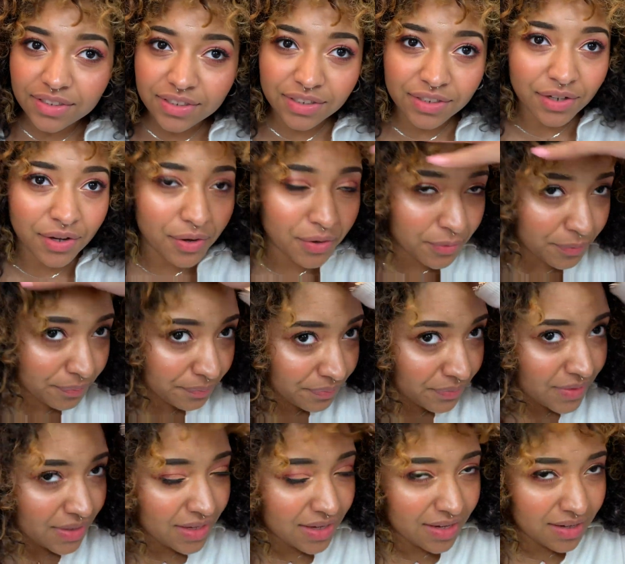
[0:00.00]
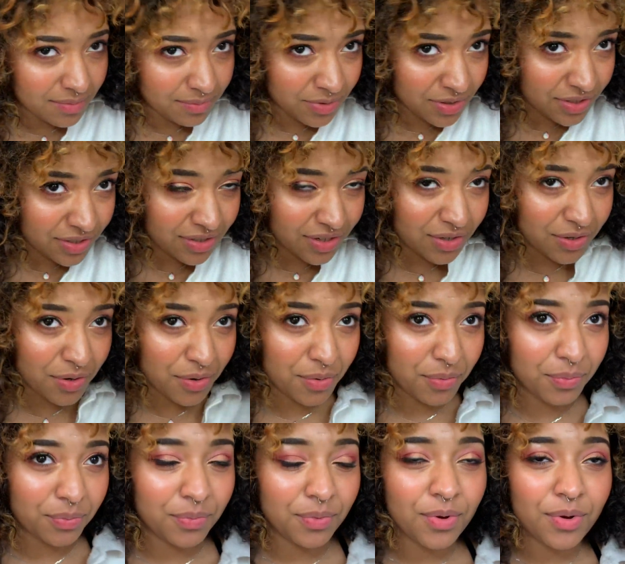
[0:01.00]
You know, I'm just
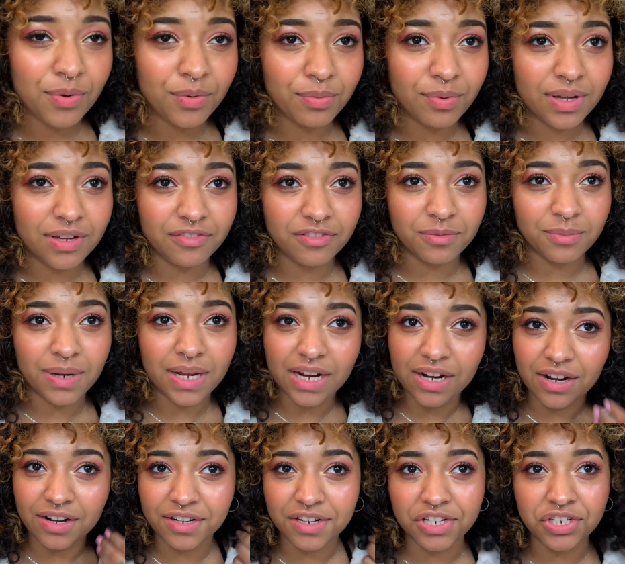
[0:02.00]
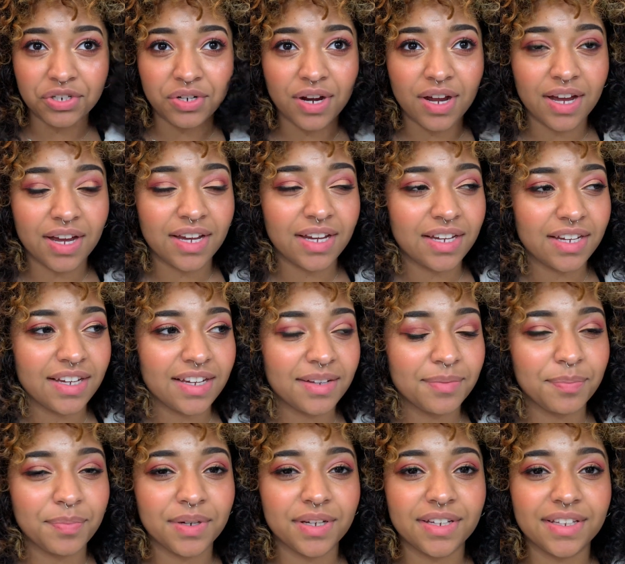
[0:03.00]
gonna wait for my hair to dry,
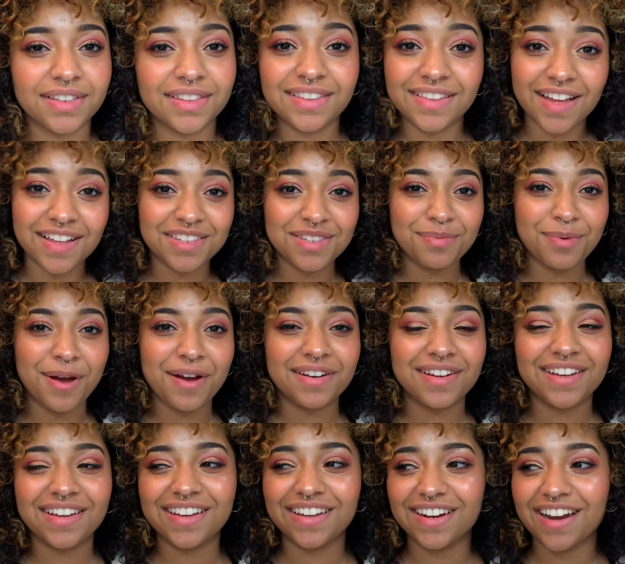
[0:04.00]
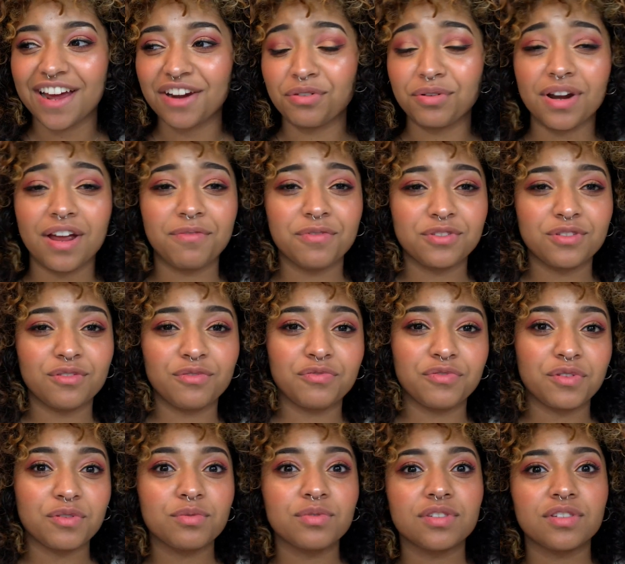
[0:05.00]
but that's about it. I don't have a
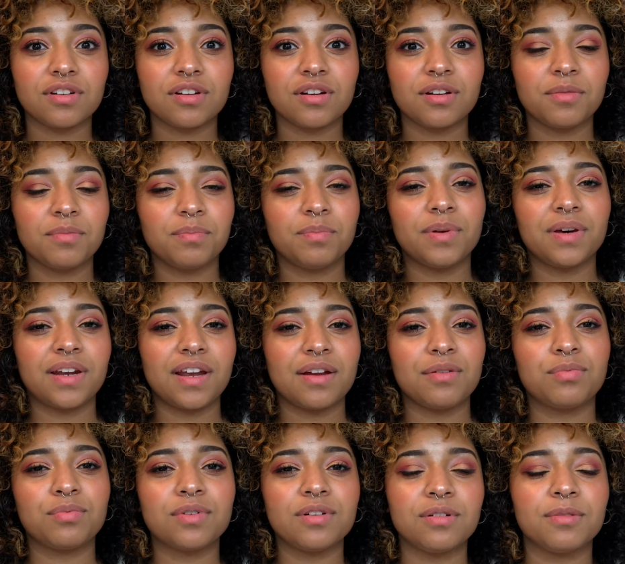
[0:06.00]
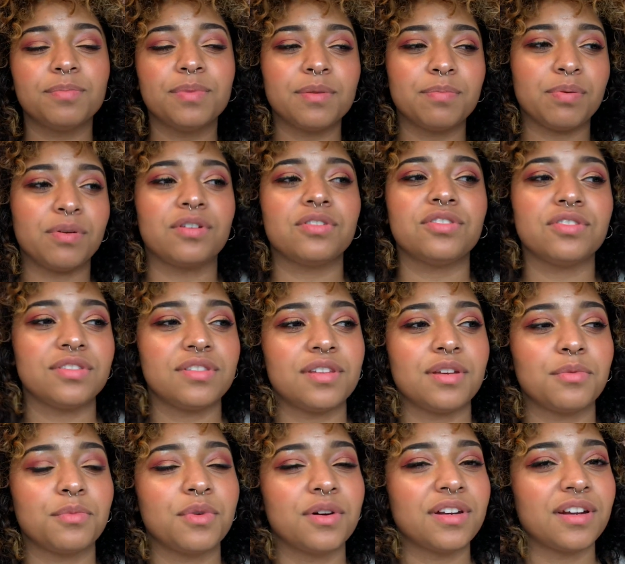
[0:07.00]
diffuser, but I will be
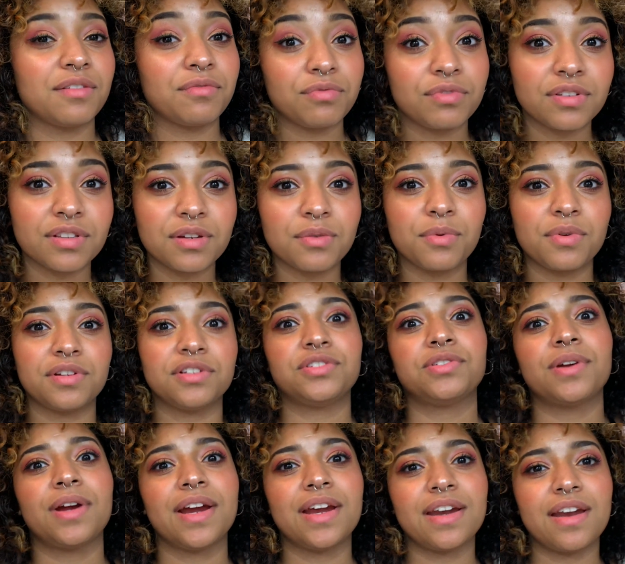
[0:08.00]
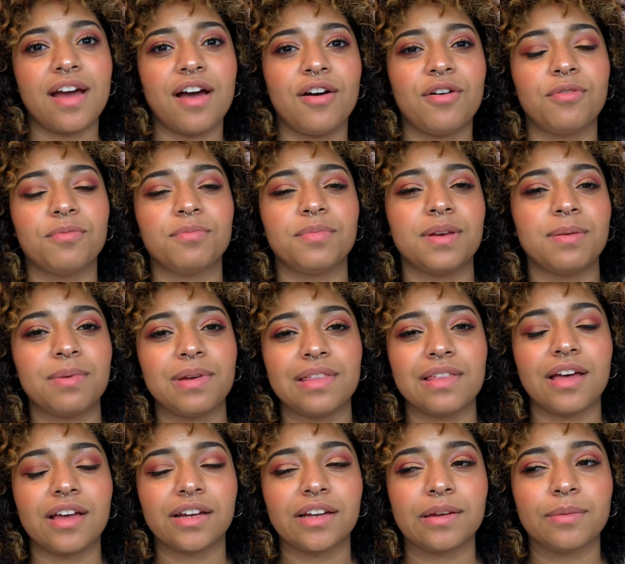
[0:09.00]
purchasing one. I really want to try it out. Maybe
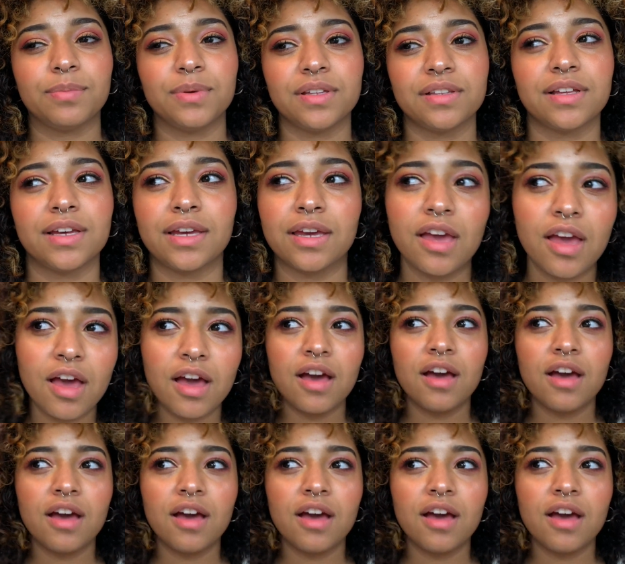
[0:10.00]
that could be like,